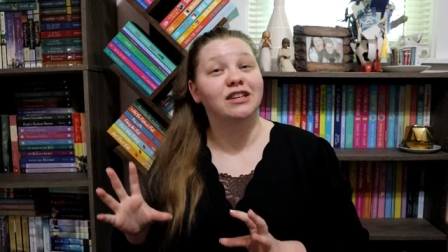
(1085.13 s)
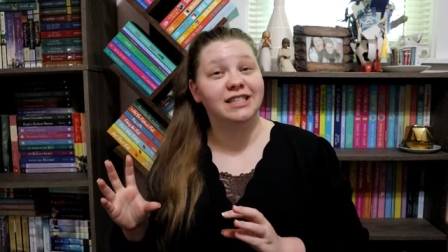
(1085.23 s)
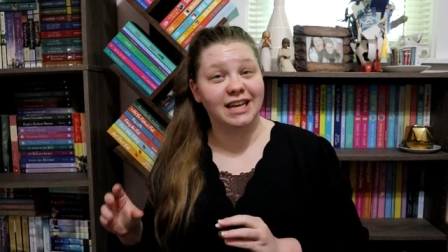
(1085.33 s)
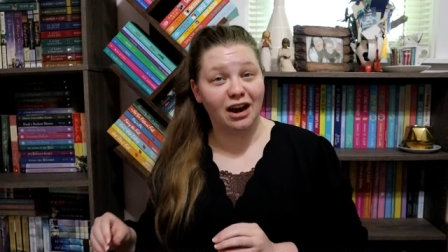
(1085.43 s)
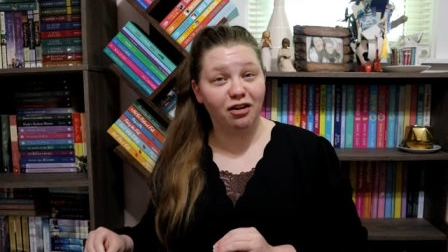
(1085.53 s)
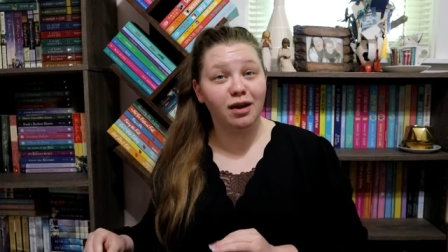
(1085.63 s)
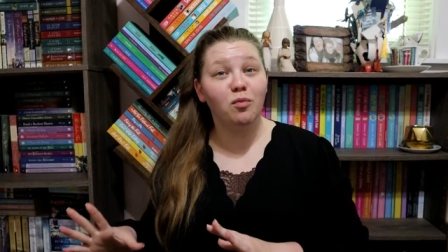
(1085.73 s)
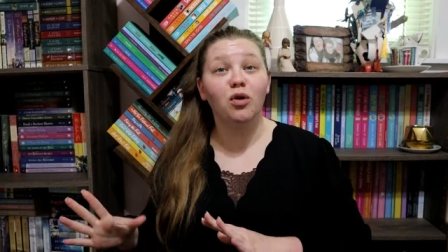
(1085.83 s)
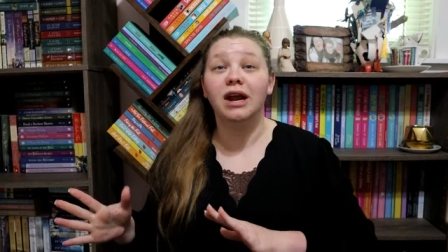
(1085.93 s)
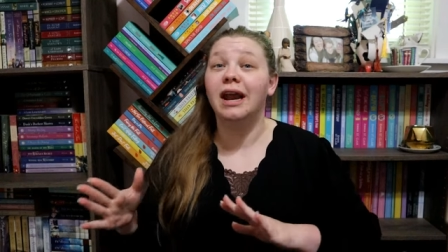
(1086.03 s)
on Saturday
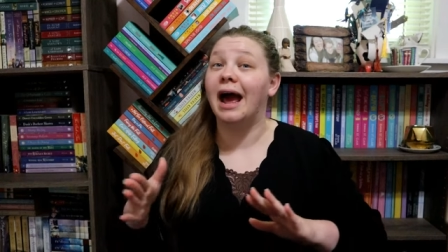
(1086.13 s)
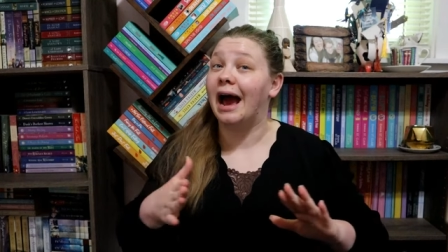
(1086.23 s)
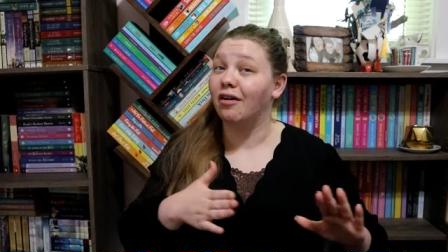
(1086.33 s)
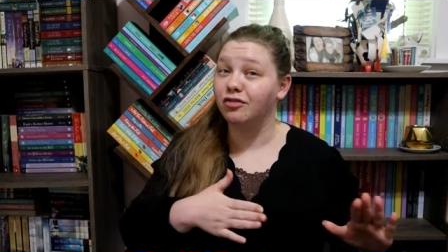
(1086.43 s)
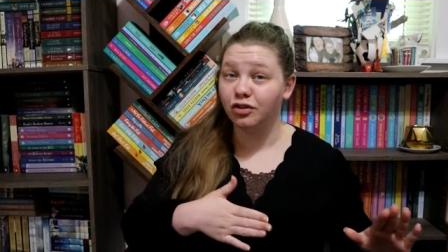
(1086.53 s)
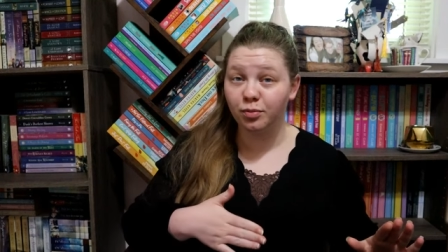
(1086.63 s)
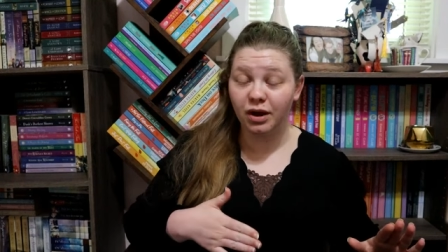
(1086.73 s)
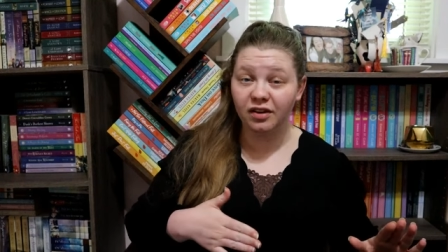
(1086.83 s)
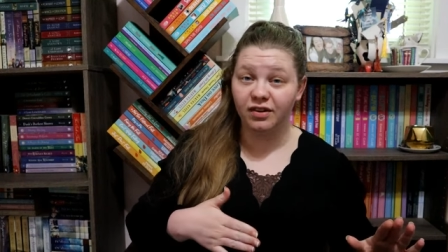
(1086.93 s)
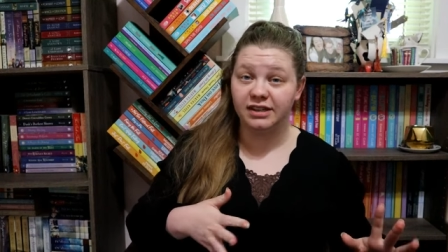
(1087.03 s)
morning after the
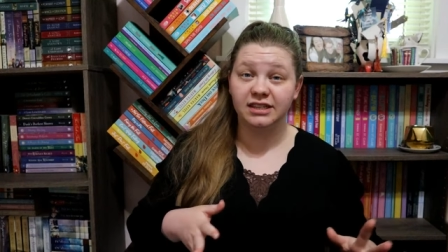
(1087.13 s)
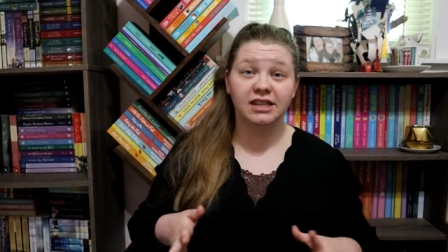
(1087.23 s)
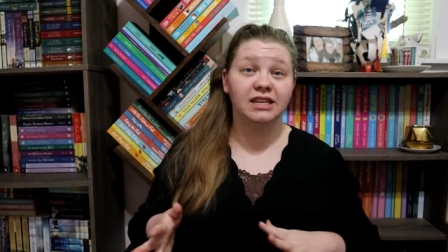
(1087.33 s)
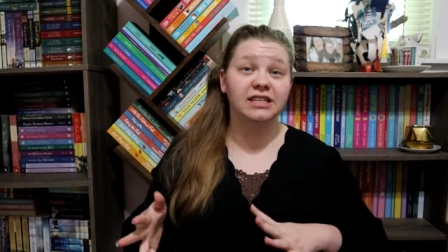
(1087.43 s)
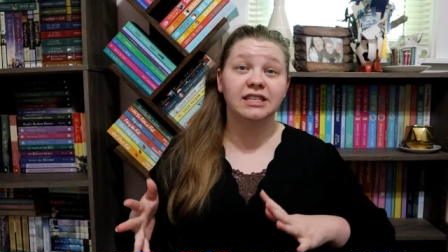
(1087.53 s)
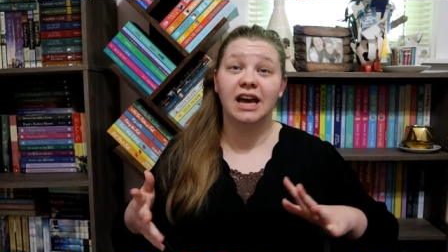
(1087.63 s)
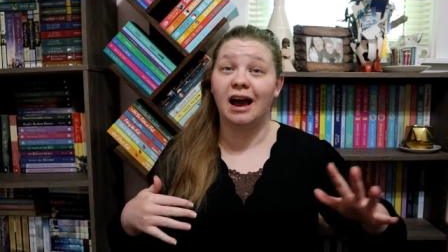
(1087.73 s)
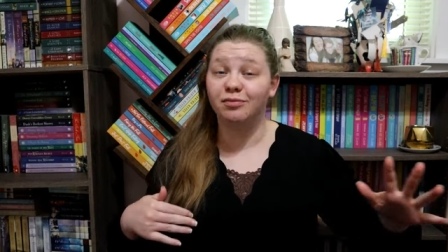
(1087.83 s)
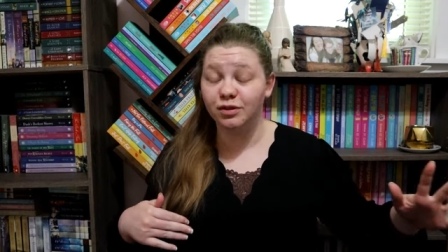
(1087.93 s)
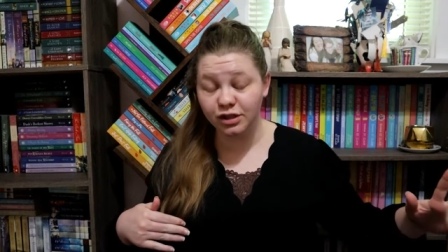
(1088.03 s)
breakfast, and this is
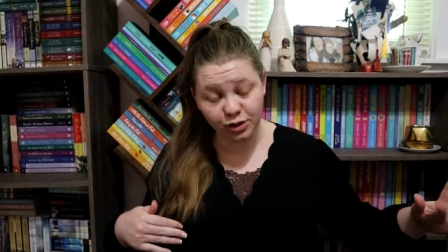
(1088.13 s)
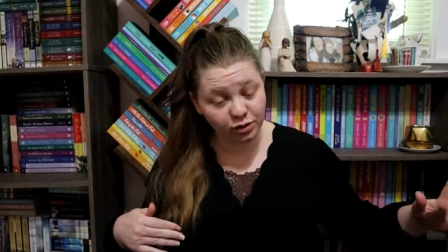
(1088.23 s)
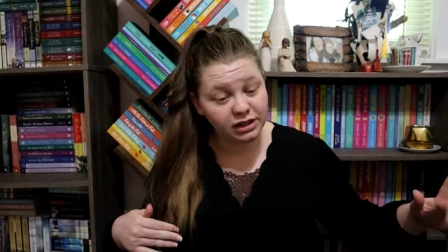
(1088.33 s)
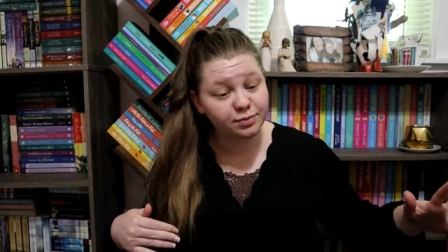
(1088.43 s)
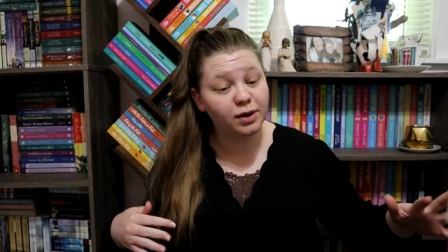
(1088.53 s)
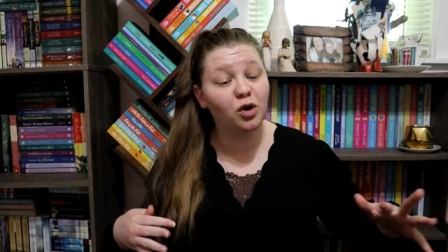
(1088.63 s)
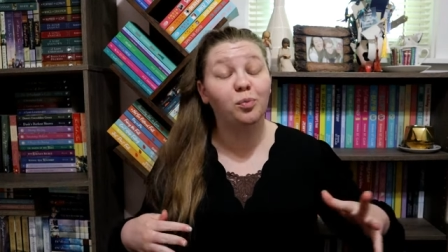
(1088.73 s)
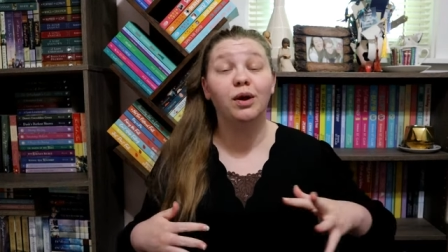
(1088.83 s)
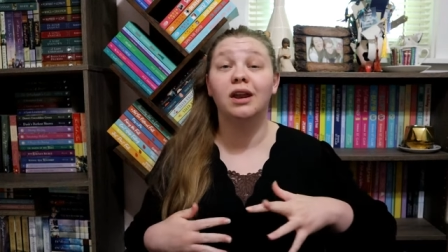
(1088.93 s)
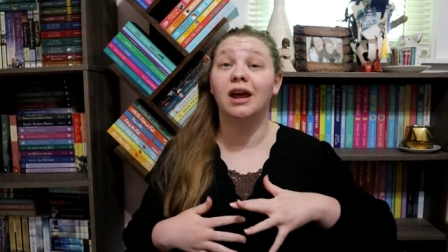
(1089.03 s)
after the store has been
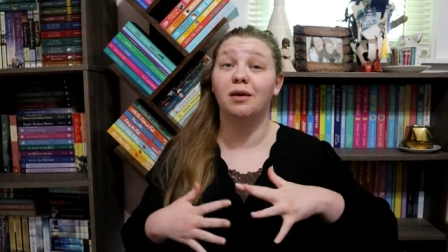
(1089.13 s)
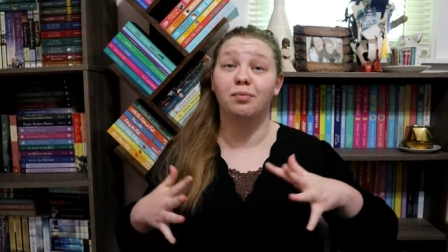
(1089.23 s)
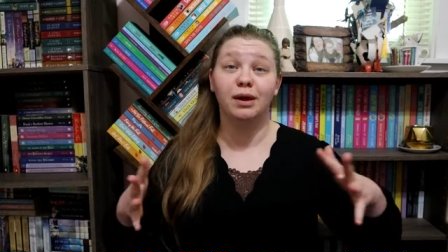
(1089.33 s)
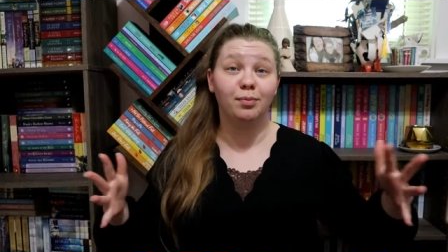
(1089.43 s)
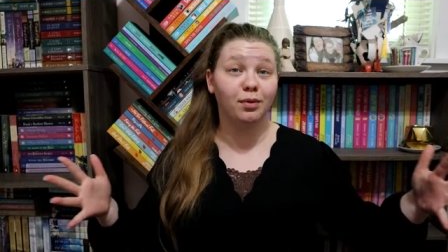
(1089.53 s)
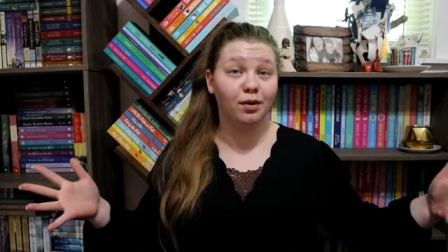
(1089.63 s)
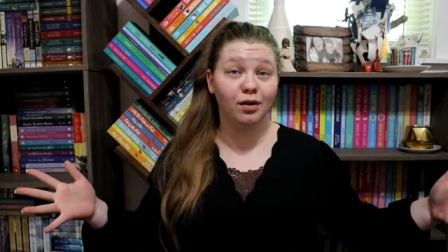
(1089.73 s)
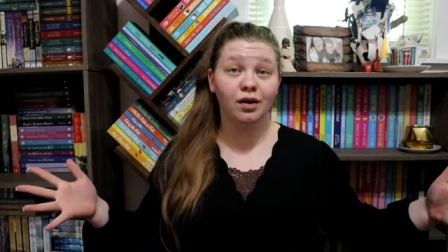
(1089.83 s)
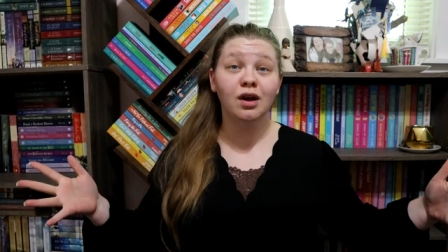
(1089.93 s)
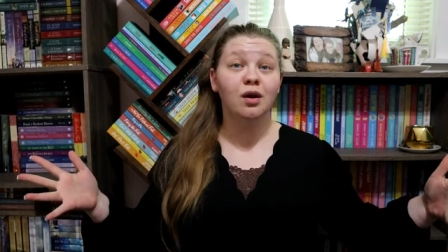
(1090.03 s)
open and people
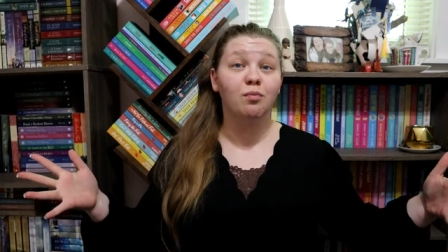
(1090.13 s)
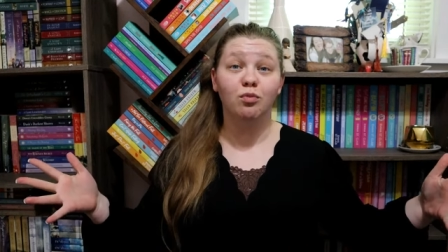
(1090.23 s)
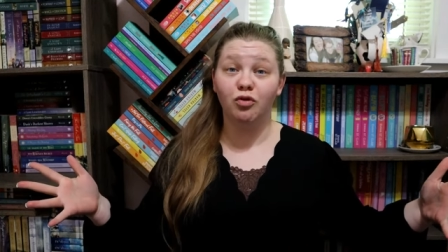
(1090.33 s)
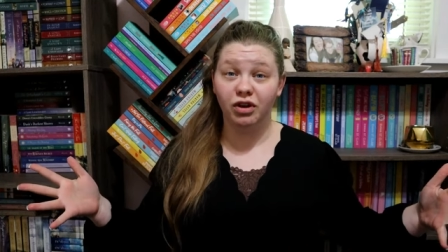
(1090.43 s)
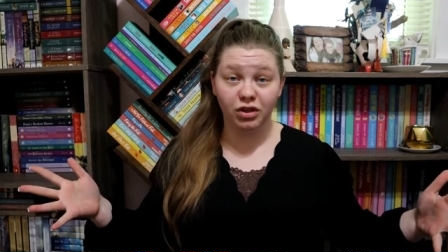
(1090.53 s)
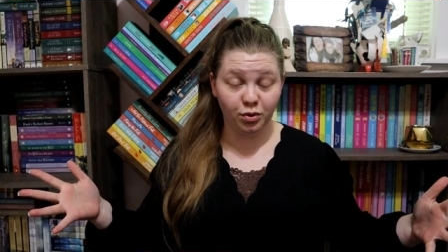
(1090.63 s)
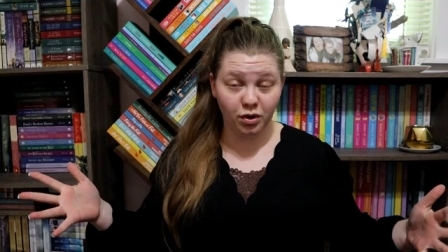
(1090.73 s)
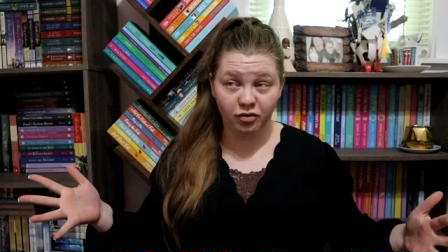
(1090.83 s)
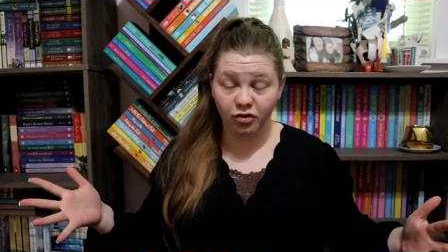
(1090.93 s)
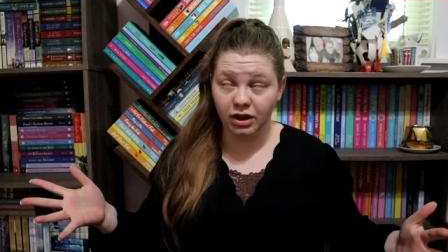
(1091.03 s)
are moving
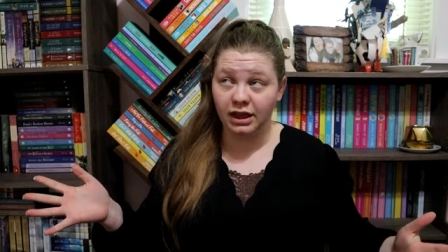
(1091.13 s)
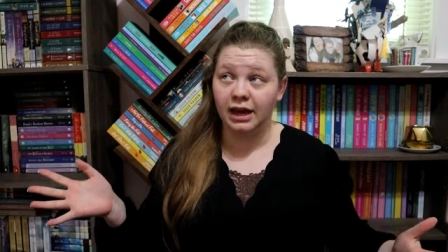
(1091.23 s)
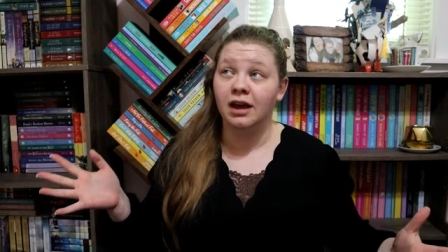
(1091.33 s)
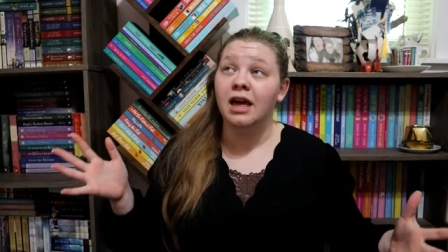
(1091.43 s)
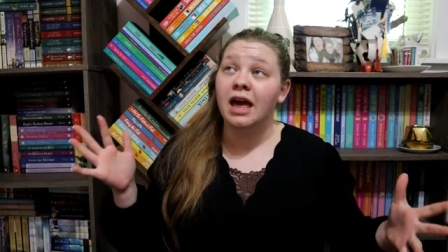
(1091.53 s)
through it freely,